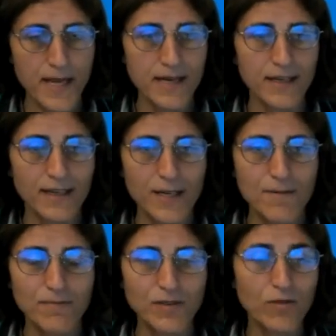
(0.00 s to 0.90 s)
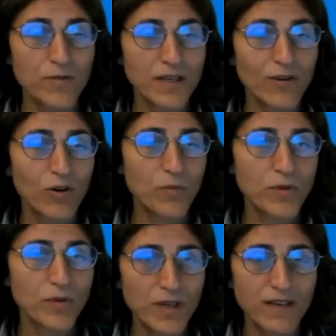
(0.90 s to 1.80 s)
um, so we hope
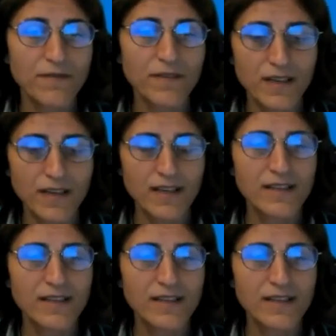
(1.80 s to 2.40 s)
to have uh,